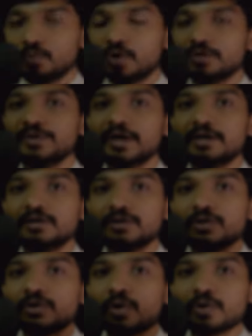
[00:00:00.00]
What we are
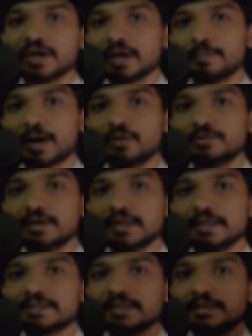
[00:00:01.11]
talking about
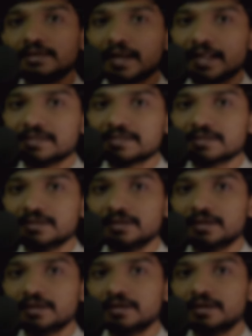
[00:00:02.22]
is a
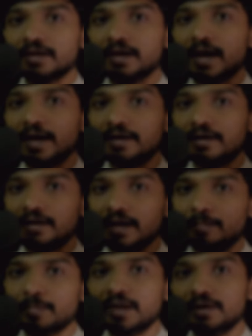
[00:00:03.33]
transcendent and
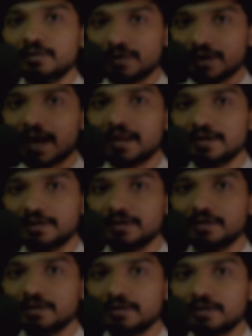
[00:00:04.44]
immanent
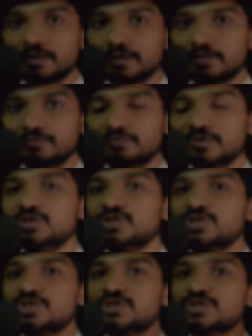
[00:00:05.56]
reality
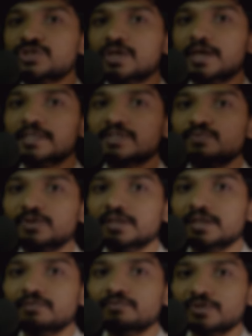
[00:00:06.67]
which is
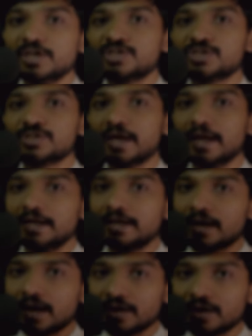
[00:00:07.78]
within which the
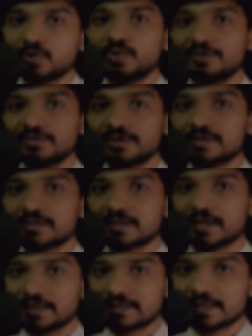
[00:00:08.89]
entire universe
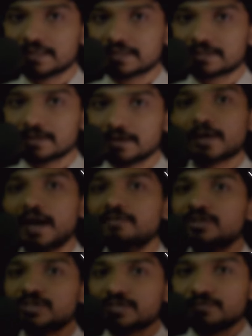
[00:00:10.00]
exists and
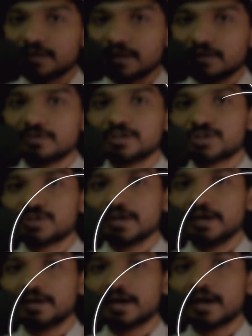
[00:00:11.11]
which is within which the
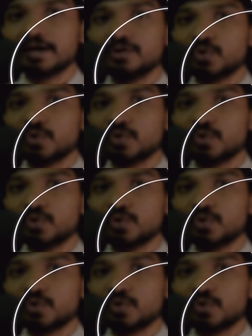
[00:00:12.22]
entire